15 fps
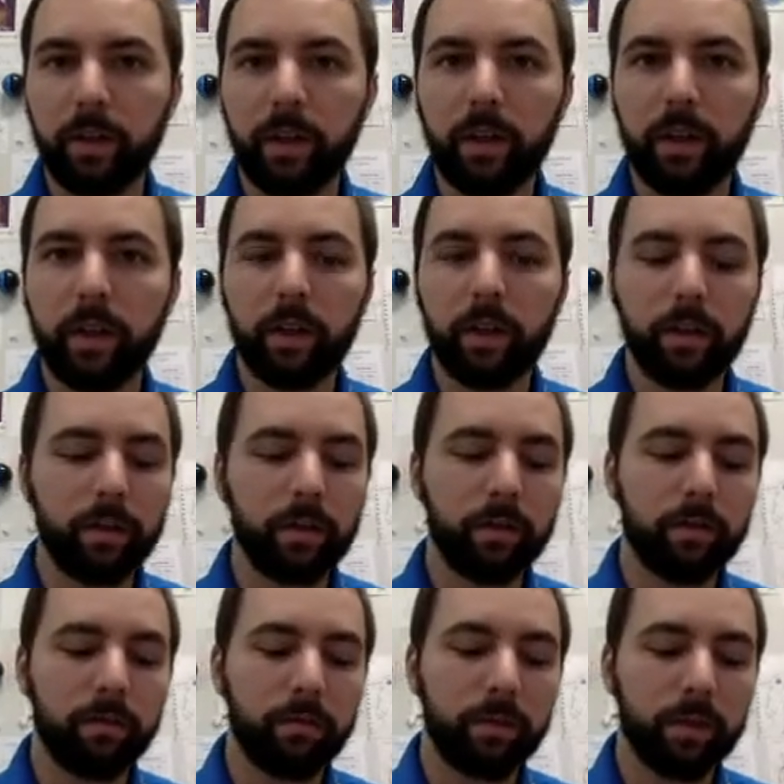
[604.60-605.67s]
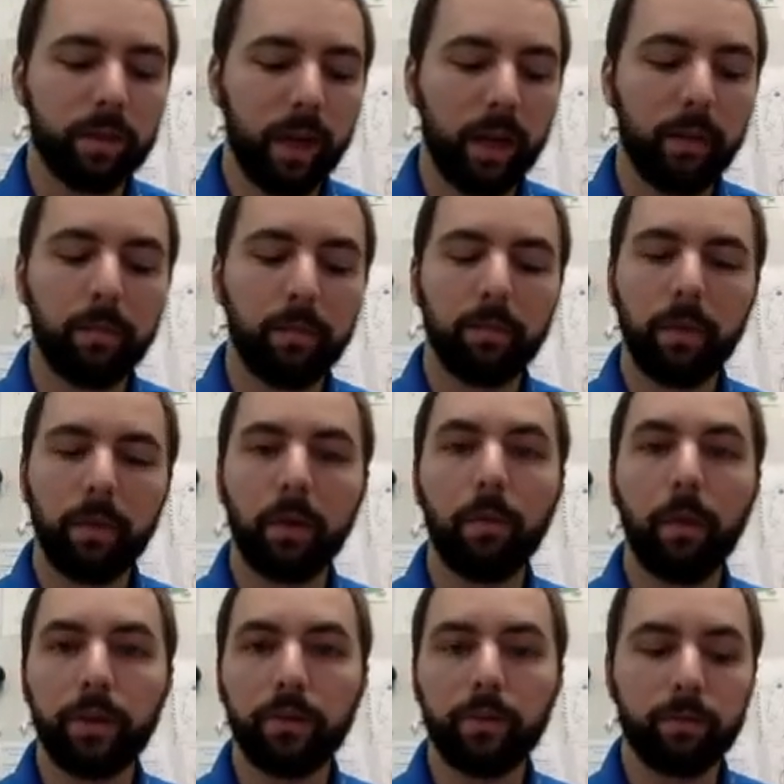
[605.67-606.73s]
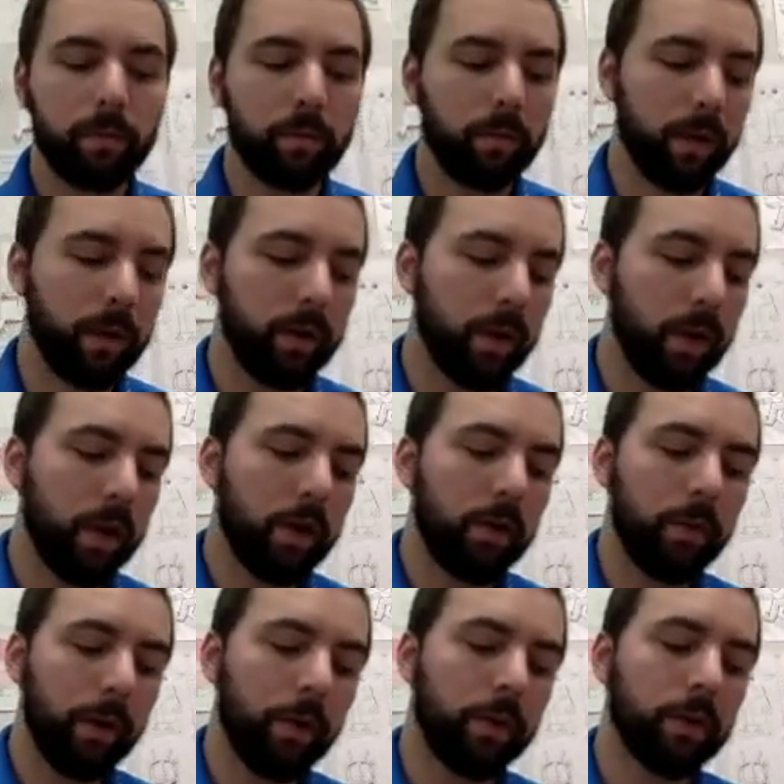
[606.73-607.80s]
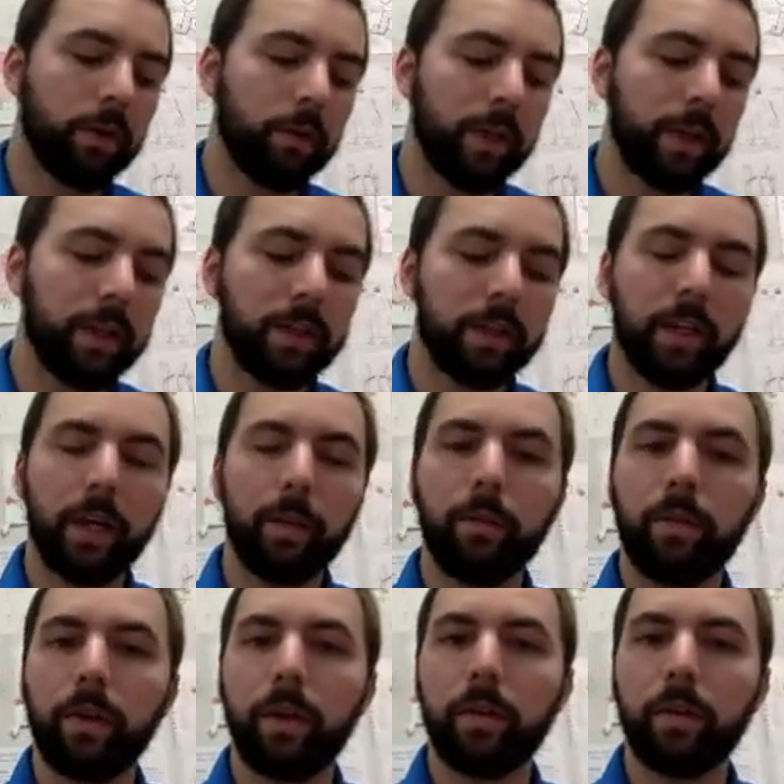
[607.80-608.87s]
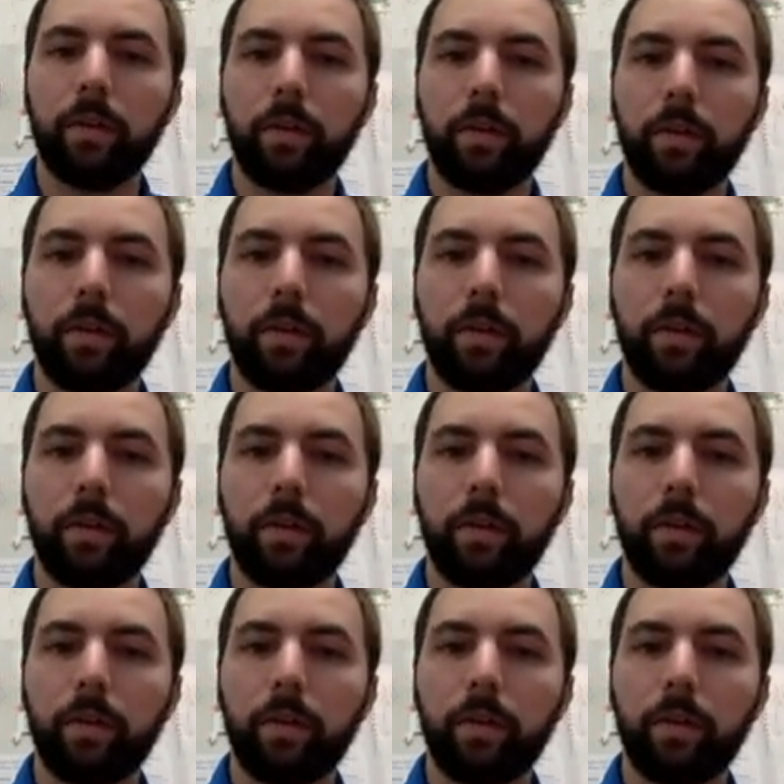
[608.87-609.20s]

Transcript: the same equation, right? We are doing the same thing that the